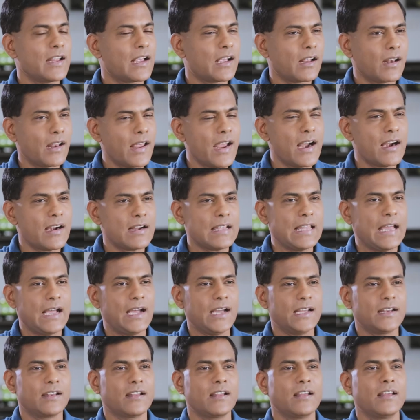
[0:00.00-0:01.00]
to declare
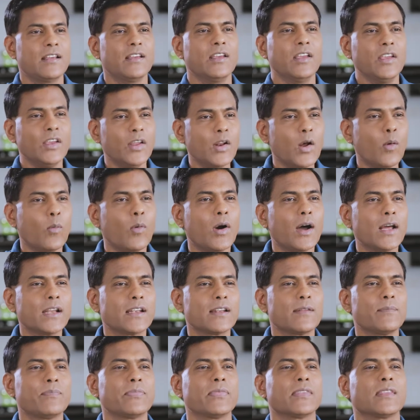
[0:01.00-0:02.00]
that, you know
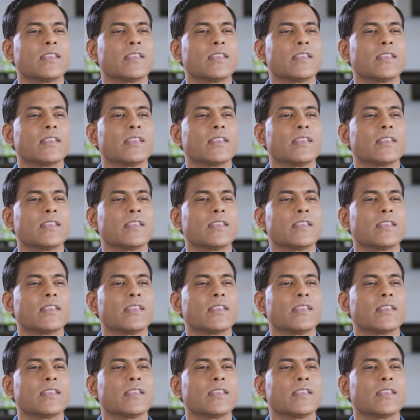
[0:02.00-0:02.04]
what?